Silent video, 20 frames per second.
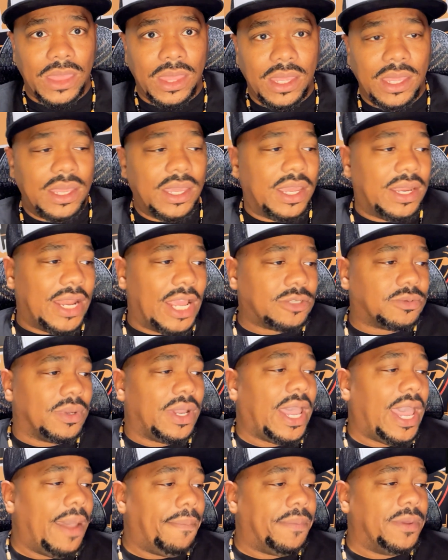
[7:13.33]
And that's what
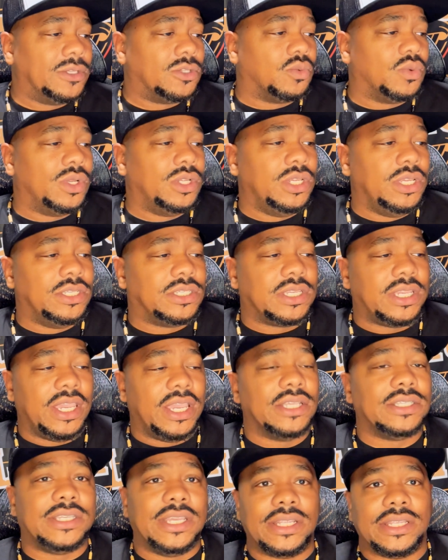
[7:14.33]
happens when these
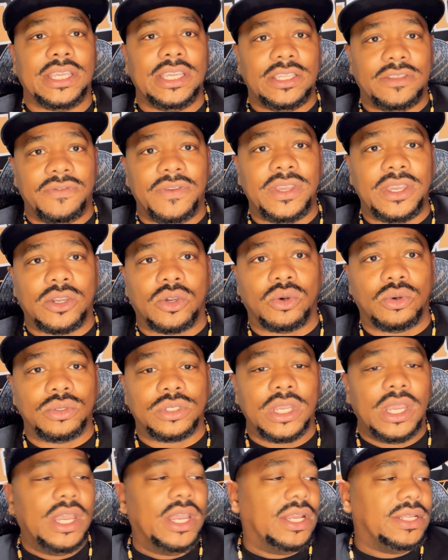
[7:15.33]
kids get these vehicles.
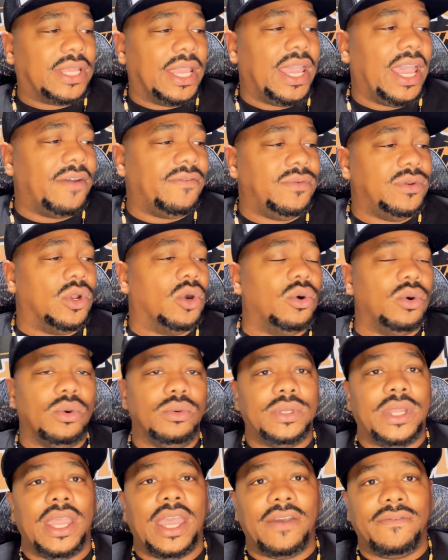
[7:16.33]
They have
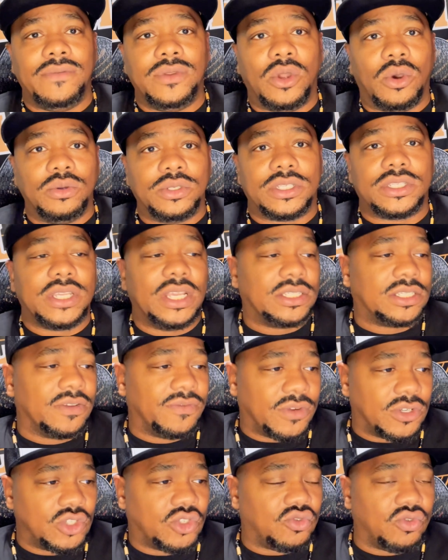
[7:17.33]
no sense of
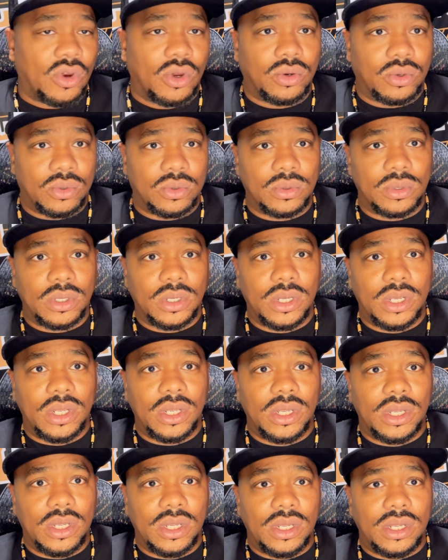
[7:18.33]
control.
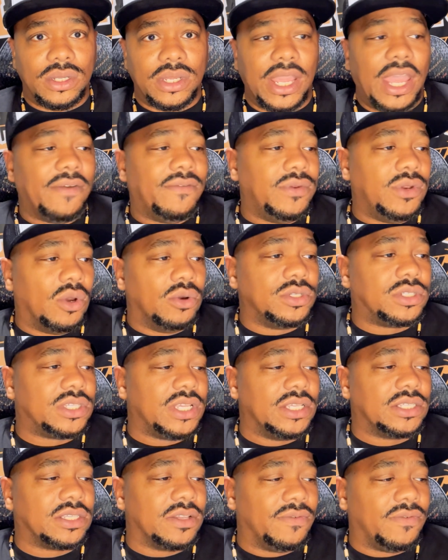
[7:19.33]
They have no
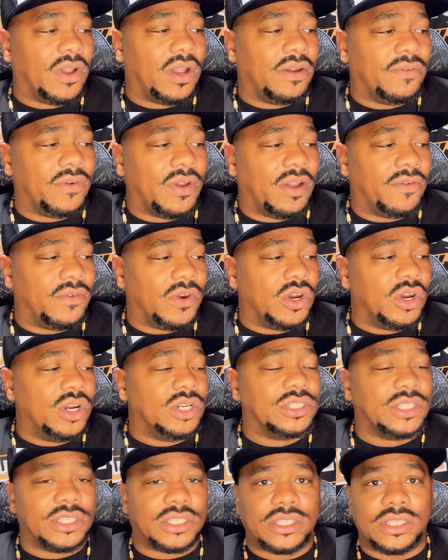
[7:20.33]
sense of
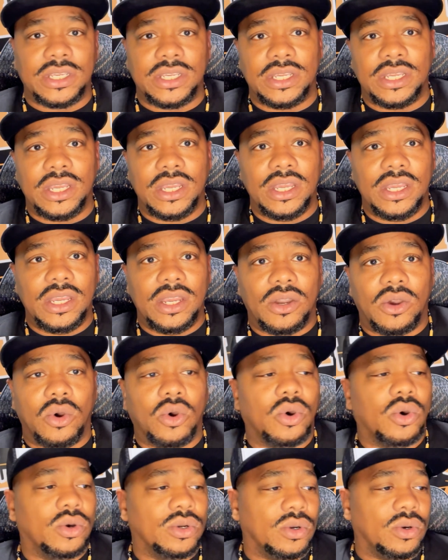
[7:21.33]
urgency
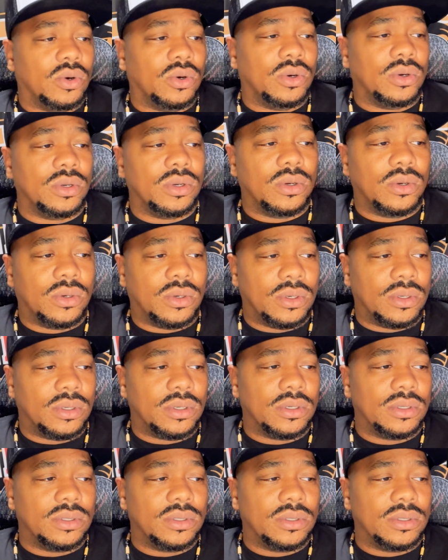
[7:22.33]
or